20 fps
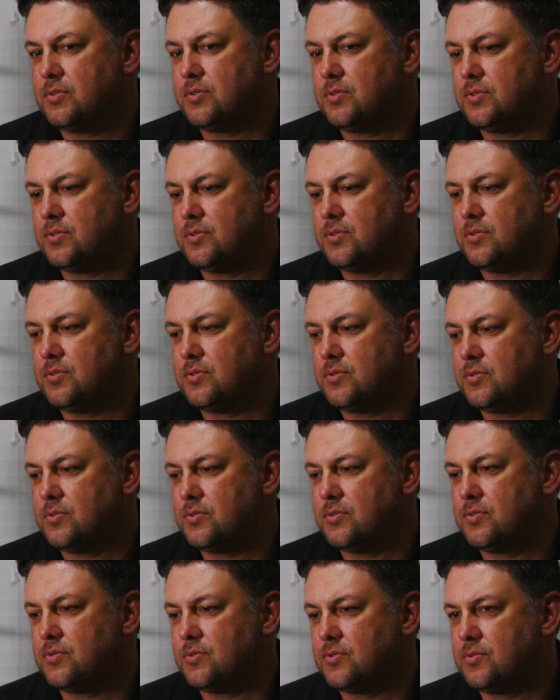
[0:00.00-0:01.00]

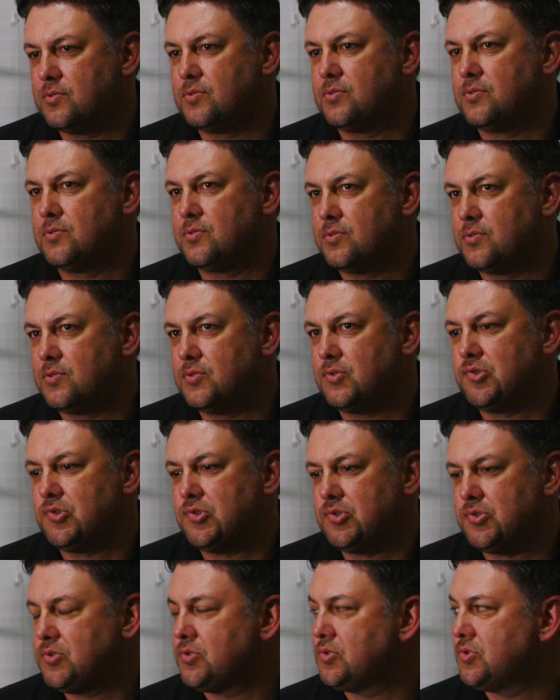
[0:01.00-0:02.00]

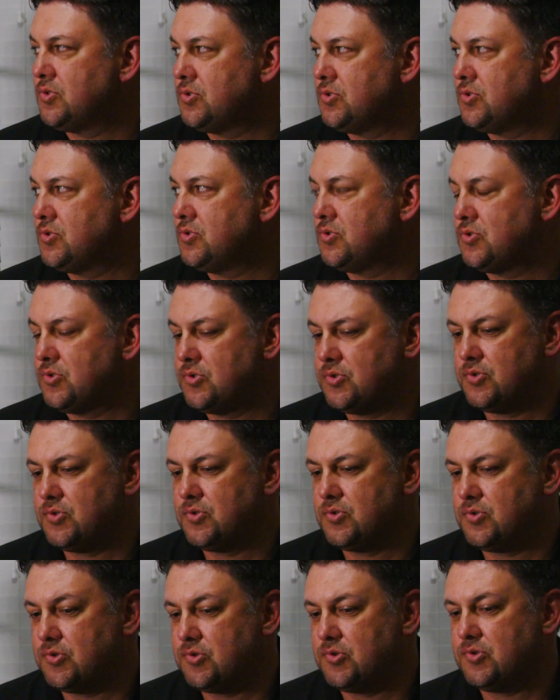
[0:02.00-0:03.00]

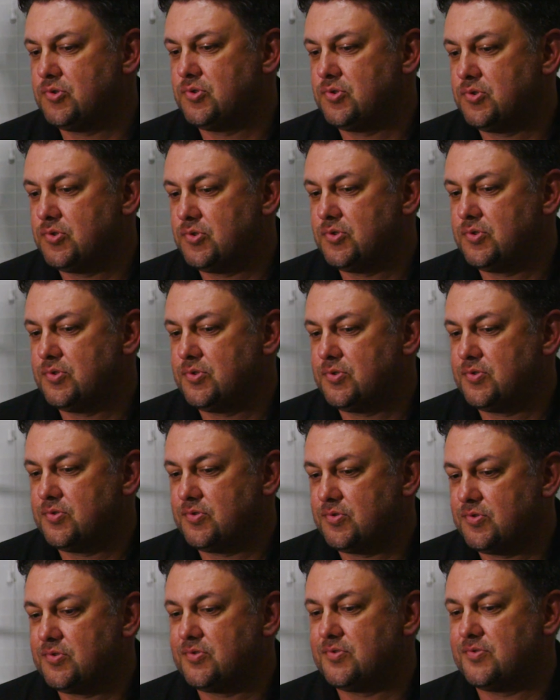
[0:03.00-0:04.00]

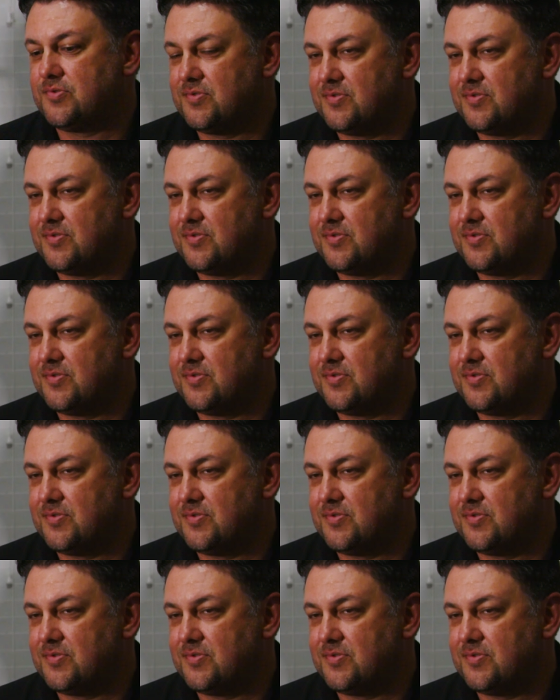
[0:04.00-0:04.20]
The person shown says nothing.